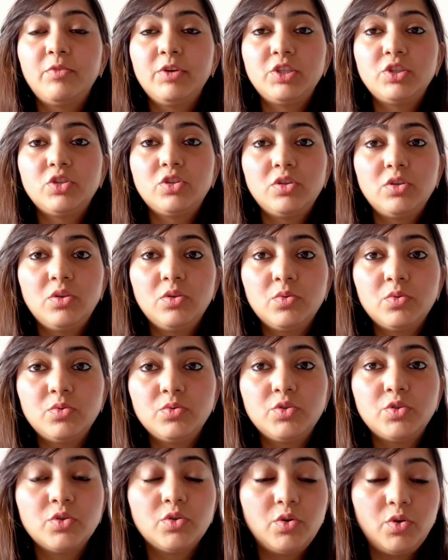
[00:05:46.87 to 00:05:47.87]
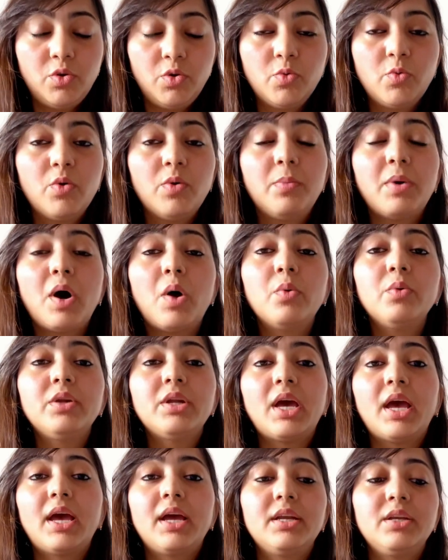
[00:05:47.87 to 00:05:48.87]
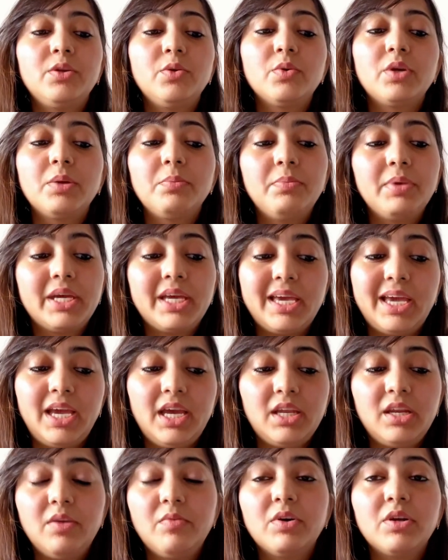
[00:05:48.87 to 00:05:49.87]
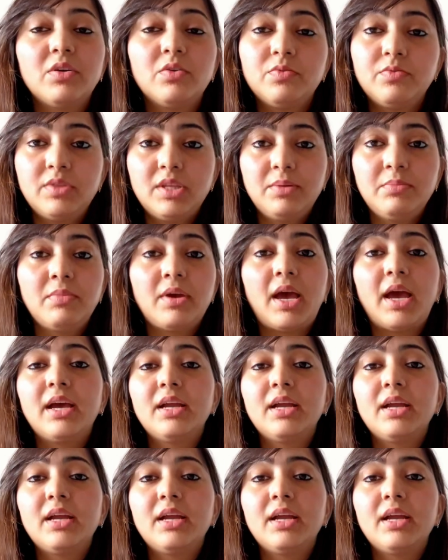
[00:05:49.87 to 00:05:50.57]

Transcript: which you should know about and you can pick any one of them